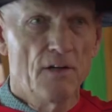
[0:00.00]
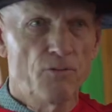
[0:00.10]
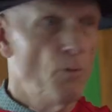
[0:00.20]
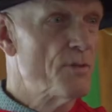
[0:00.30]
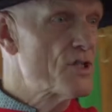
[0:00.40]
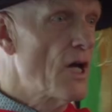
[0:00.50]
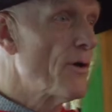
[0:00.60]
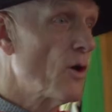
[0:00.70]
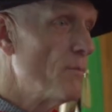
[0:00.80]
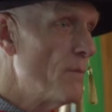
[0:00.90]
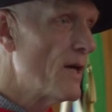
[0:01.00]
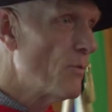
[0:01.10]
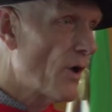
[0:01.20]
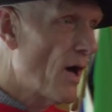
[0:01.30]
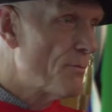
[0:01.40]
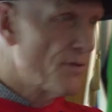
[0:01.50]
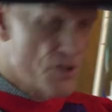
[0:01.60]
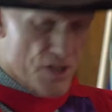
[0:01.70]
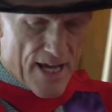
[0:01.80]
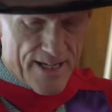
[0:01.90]
for bestowing on me what I
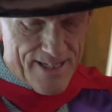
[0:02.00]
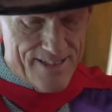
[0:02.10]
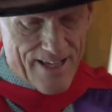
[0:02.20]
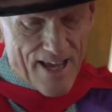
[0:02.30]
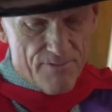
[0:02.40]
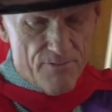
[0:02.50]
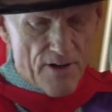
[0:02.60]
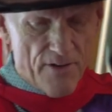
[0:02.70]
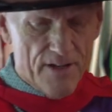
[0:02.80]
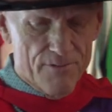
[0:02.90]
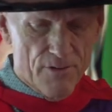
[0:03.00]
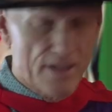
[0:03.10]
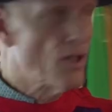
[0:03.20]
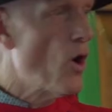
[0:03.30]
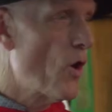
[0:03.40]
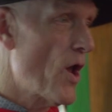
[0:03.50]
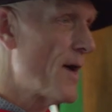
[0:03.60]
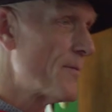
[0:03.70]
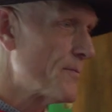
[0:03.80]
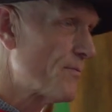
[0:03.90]
appreciate is a very real honour
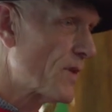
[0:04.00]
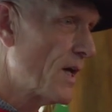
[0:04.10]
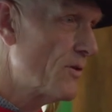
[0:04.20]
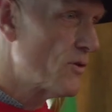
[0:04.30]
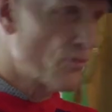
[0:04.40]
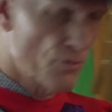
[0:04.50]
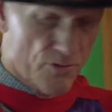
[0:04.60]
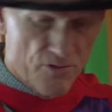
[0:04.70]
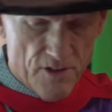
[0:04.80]
in the truest